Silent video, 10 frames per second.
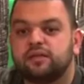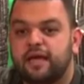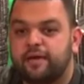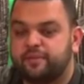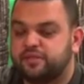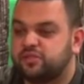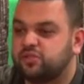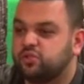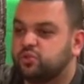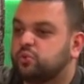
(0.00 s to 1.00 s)
happened to
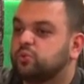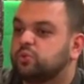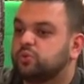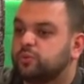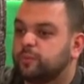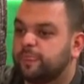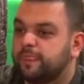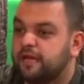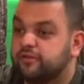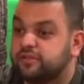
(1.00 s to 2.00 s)
you,
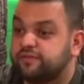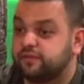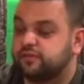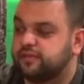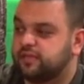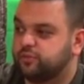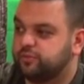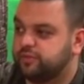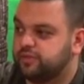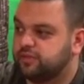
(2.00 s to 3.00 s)
how difficult that
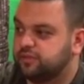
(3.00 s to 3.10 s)
would be.